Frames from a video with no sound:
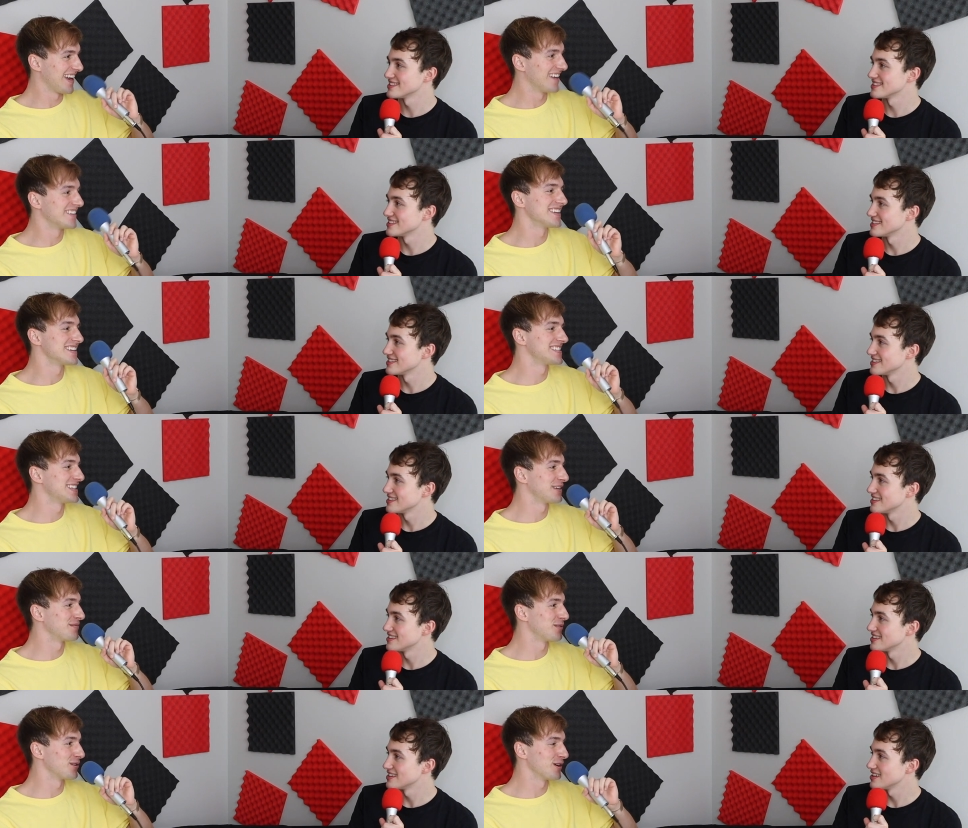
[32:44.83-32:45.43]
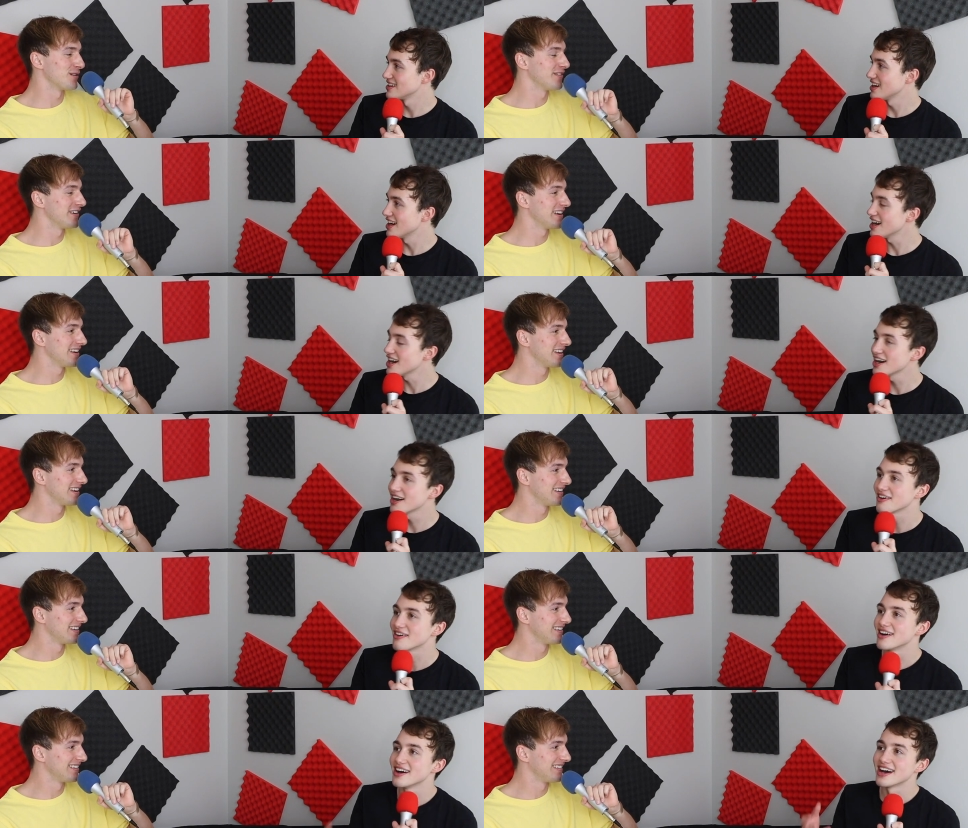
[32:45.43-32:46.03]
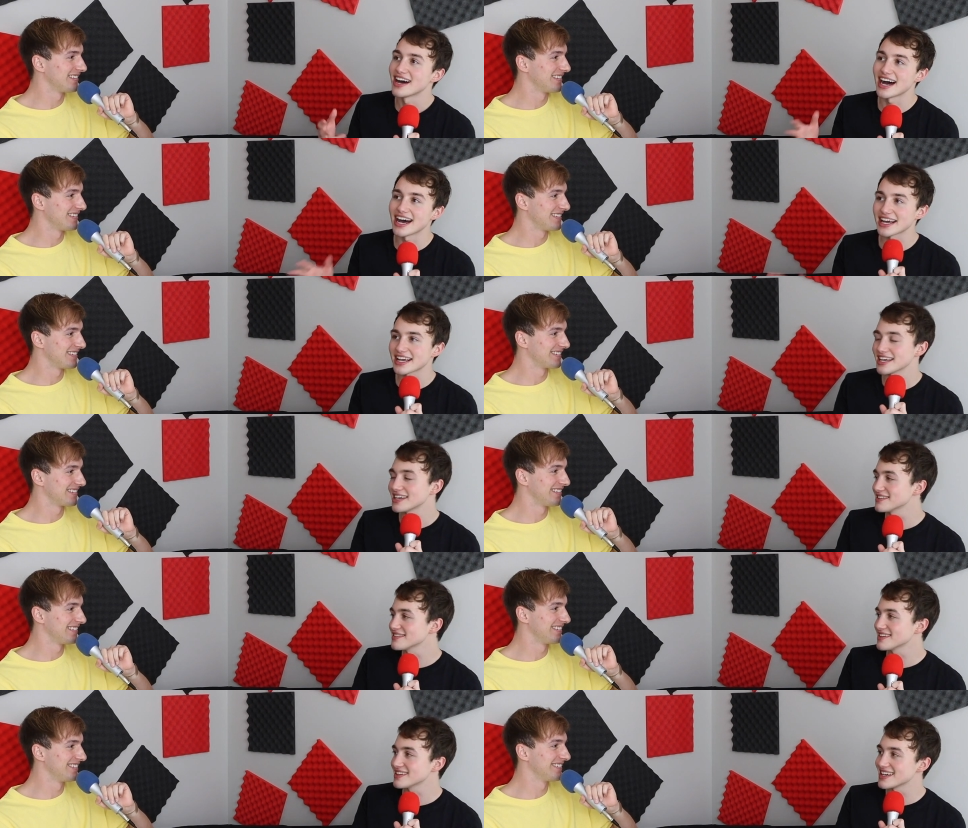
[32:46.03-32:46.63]
Speaker 1: You have to sing more of it. Oh,
Speaker 2: I
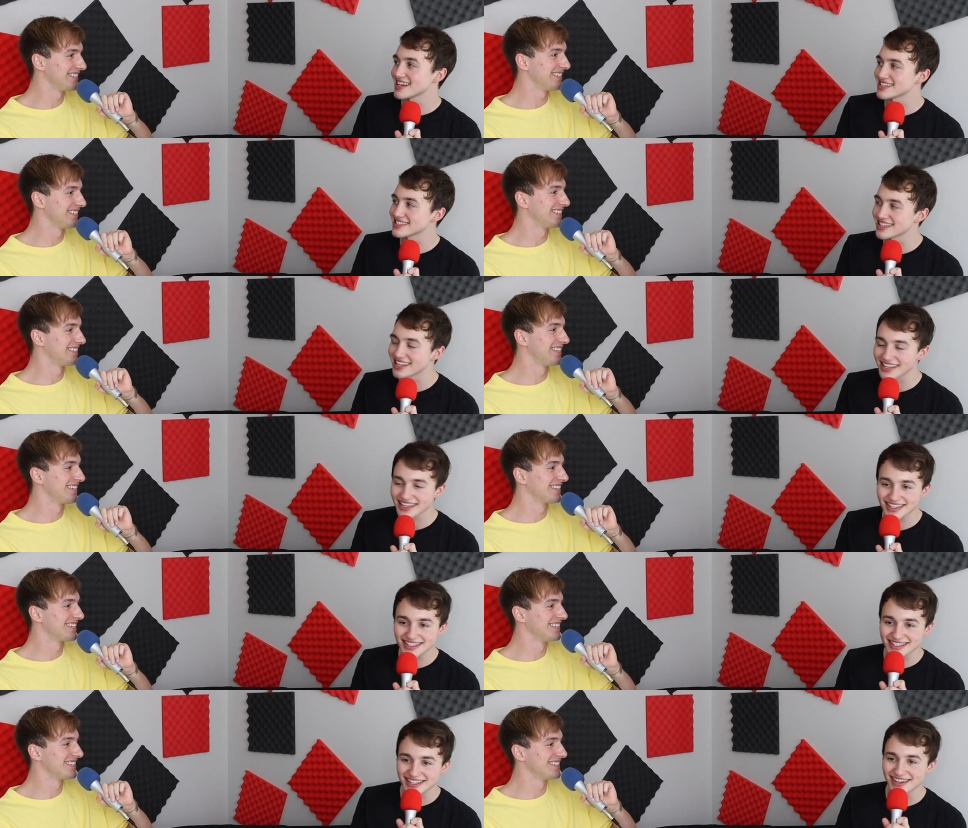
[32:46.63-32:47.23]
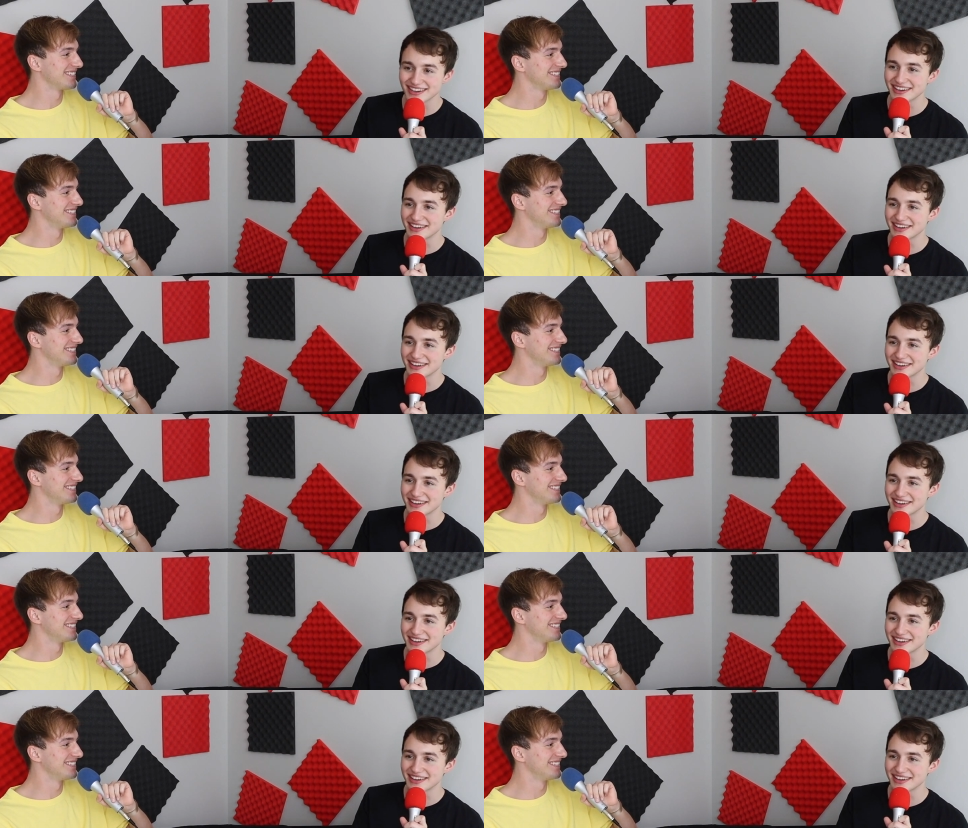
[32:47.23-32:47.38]
can't say that song because it